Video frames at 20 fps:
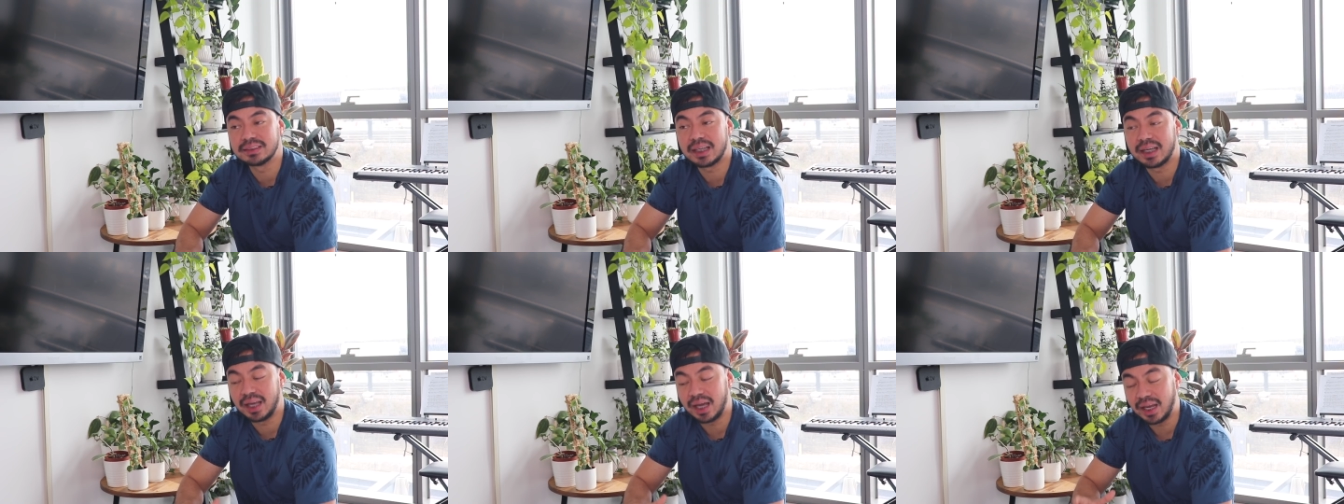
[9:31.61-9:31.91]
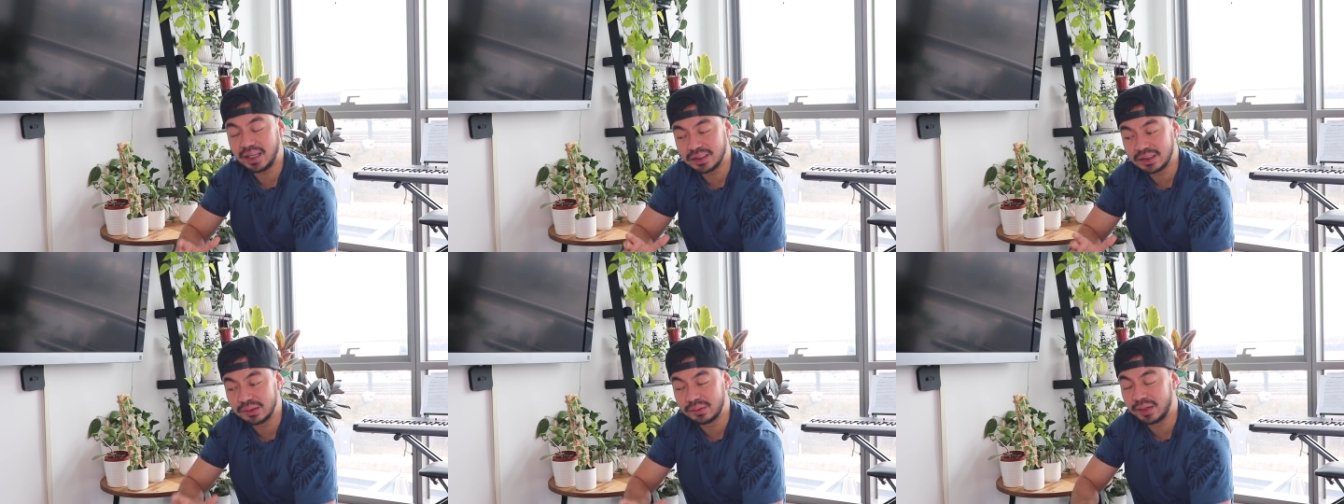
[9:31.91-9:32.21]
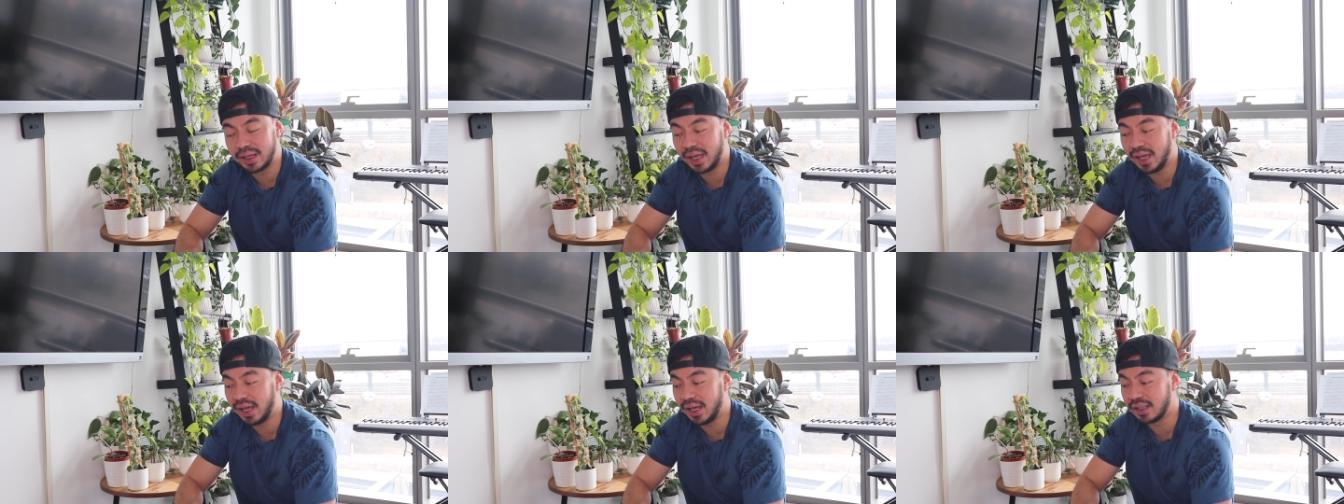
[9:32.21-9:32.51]
I, I do.
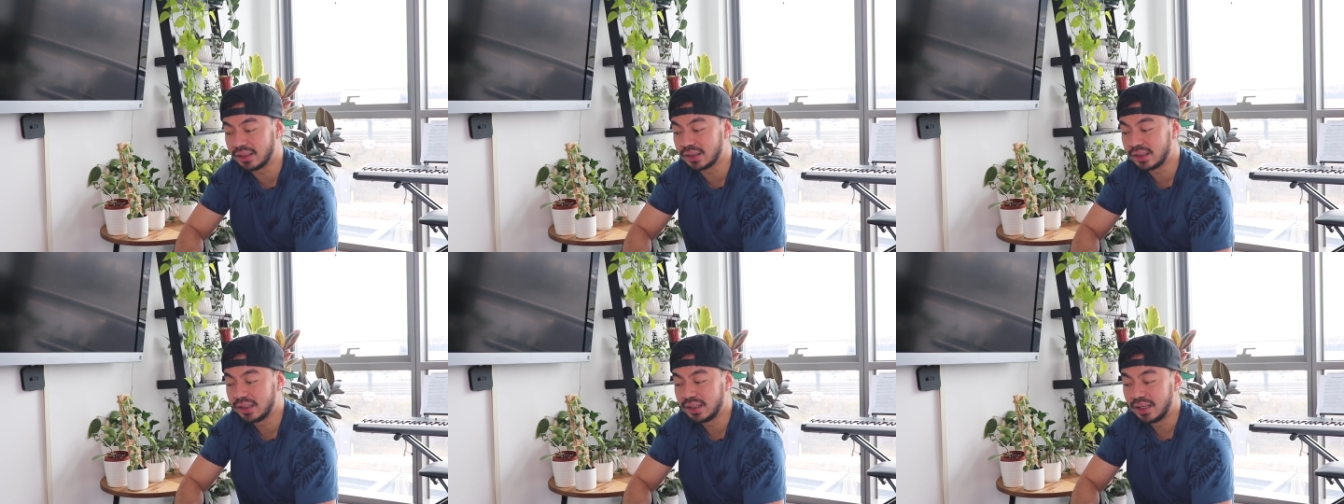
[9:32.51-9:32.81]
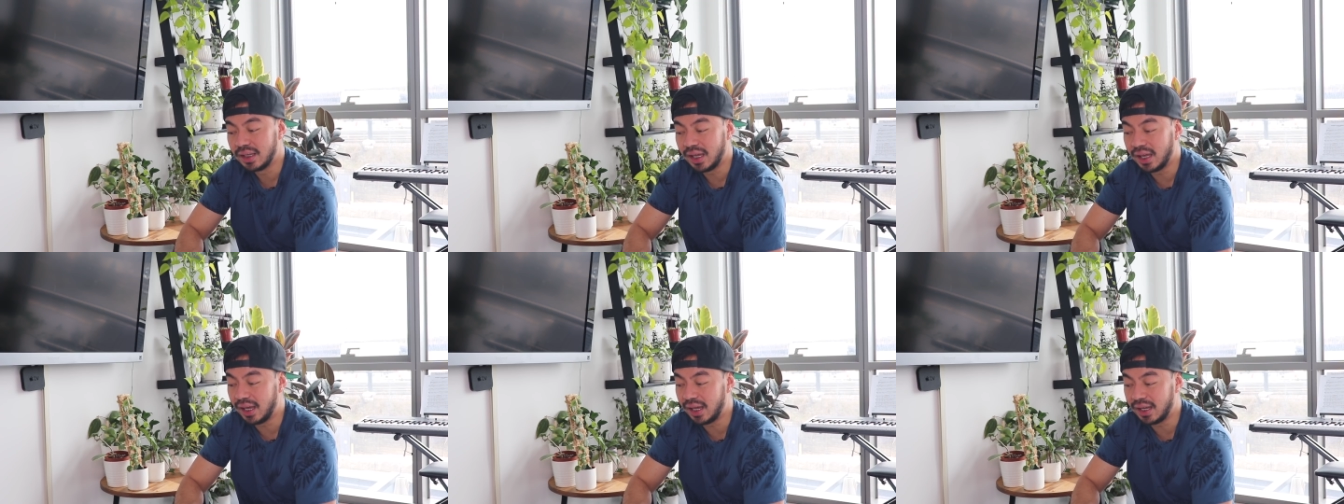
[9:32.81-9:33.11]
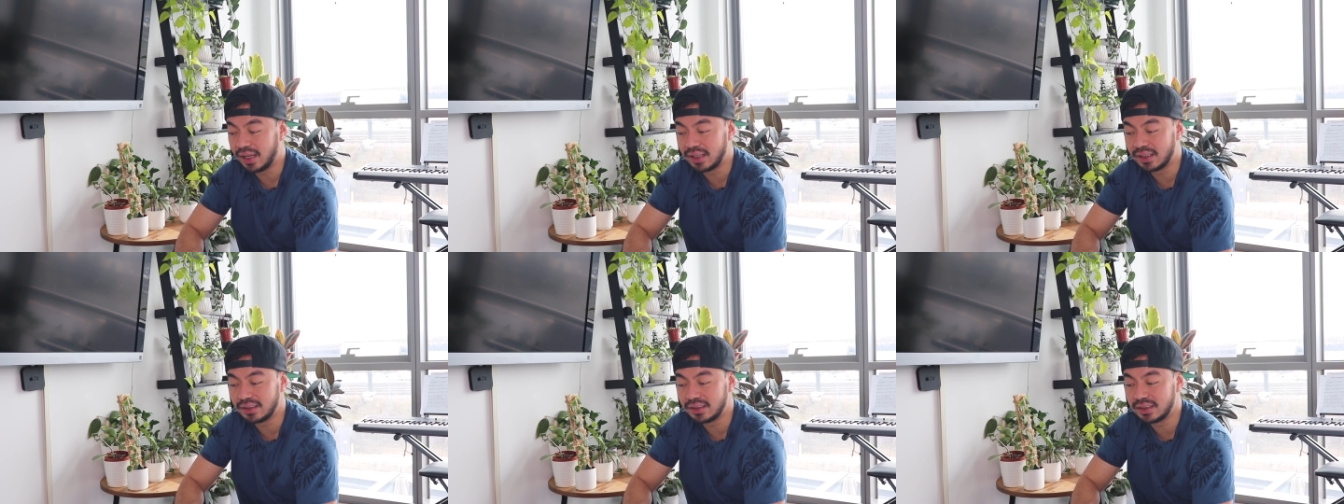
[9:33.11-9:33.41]
And,
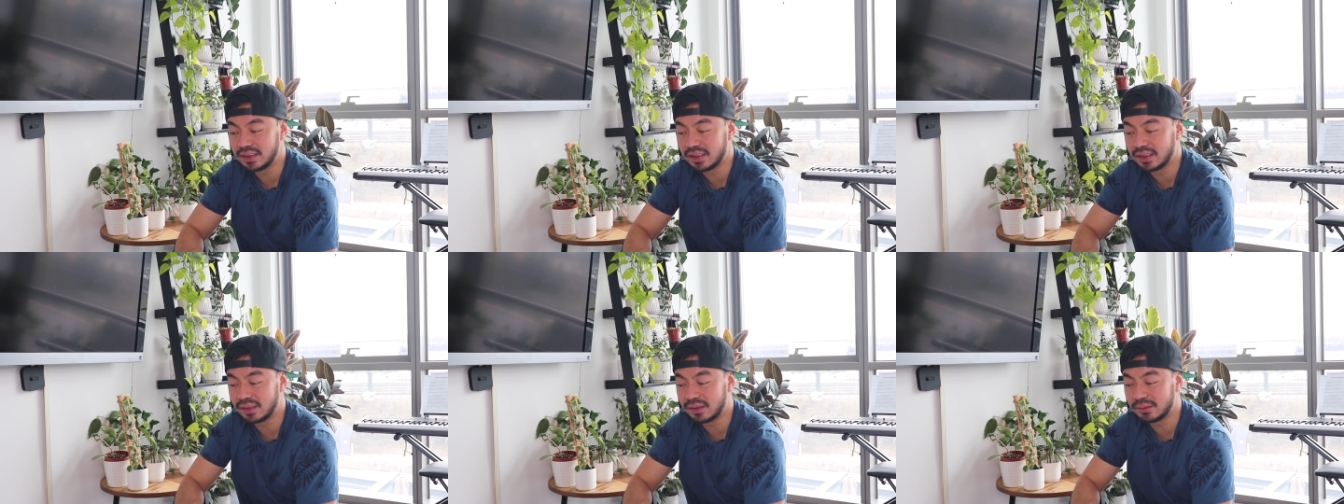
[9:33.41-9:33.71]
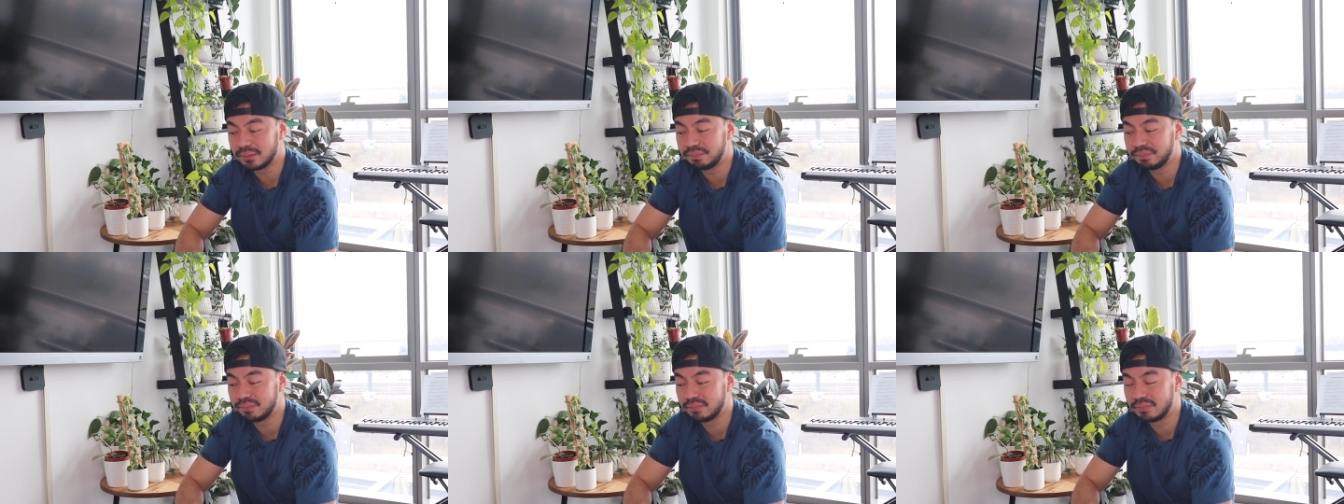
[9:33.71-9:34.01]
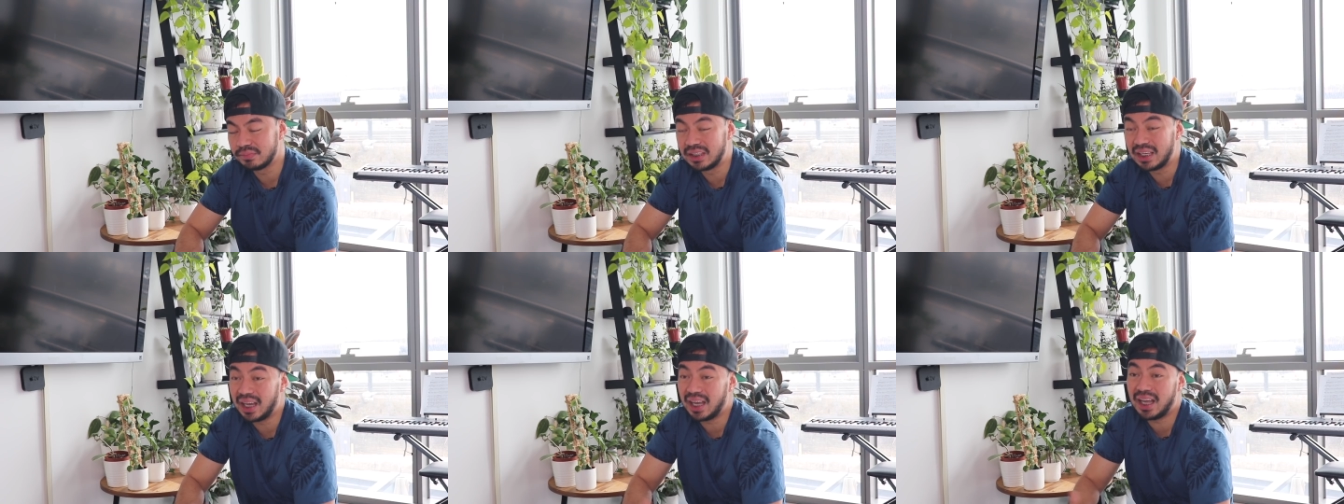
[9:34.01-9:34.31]
and, you know,
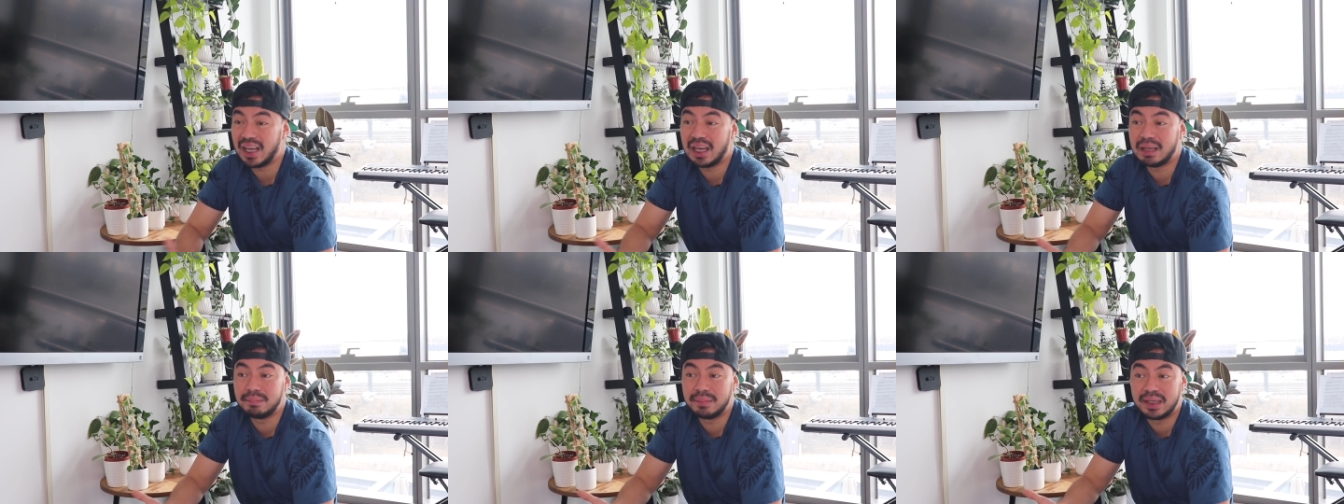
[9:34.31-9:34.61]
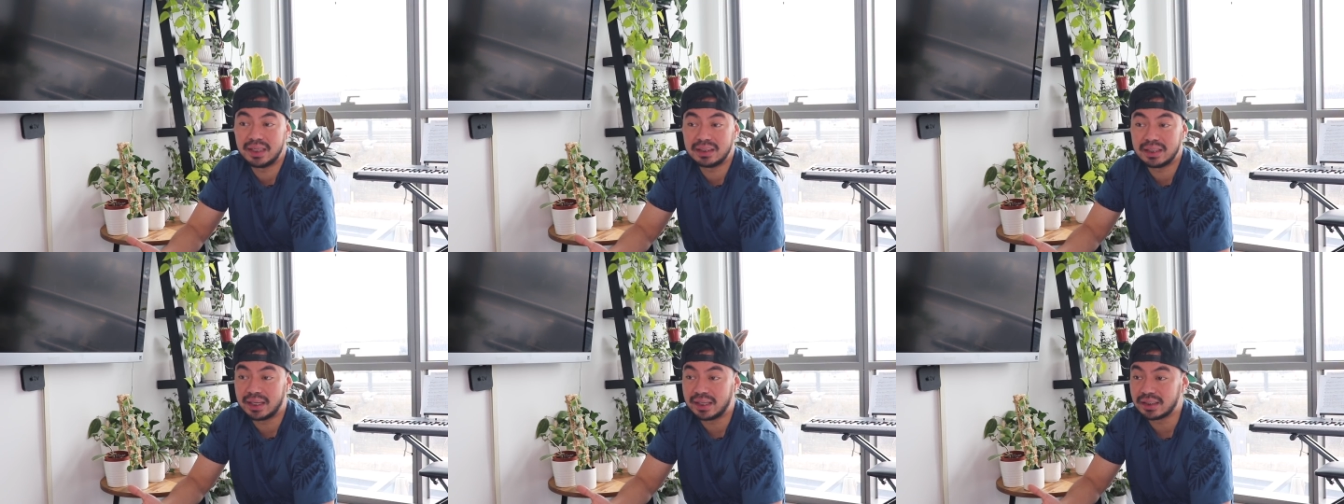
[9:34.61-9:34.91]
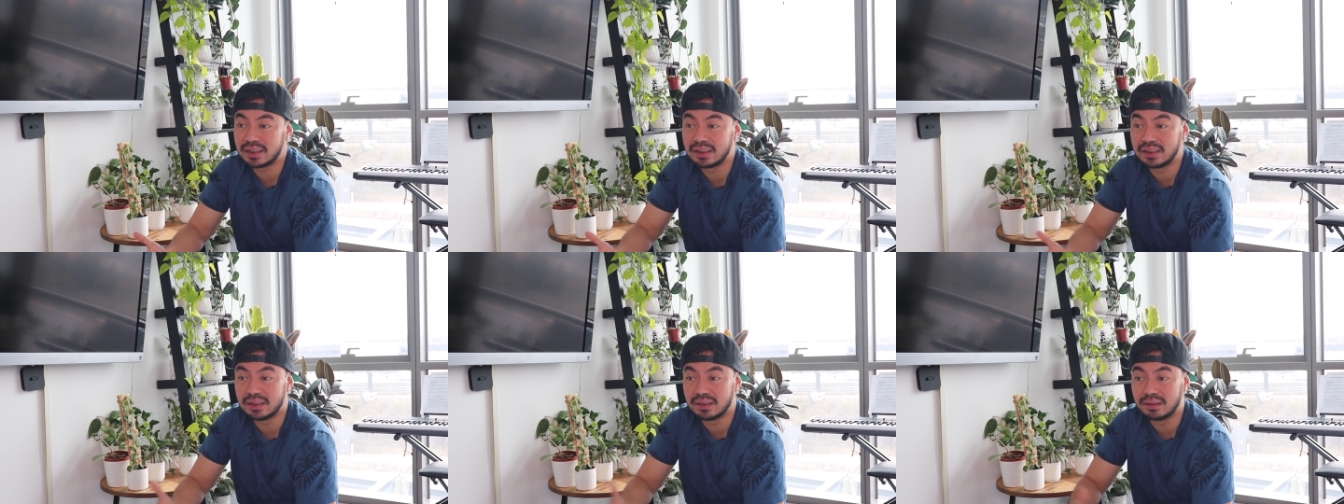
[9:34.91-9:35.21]
yeah, I may
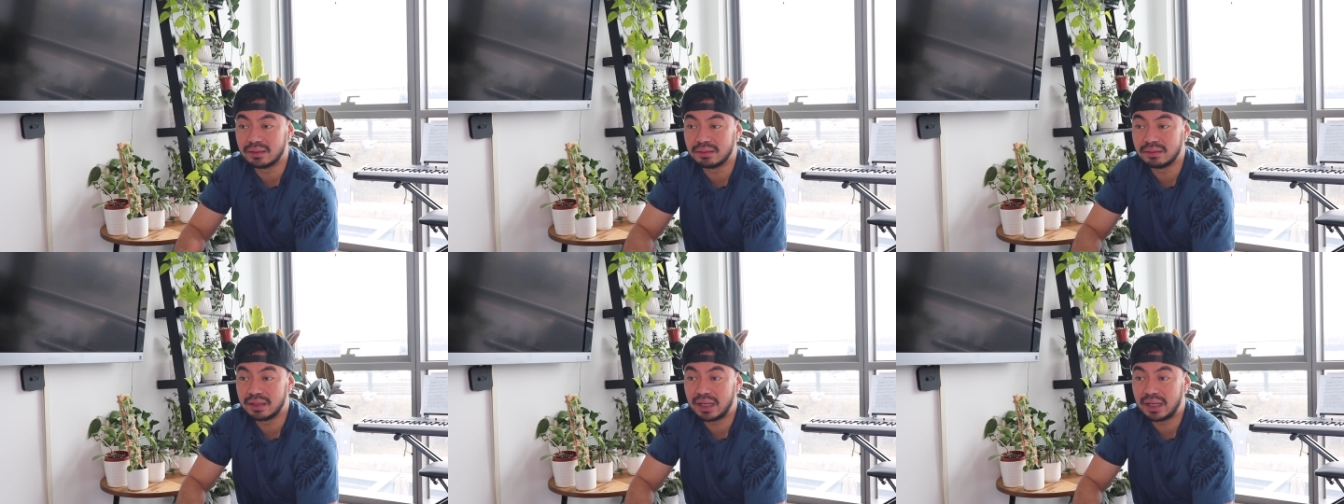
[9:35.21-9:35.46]
like, you know,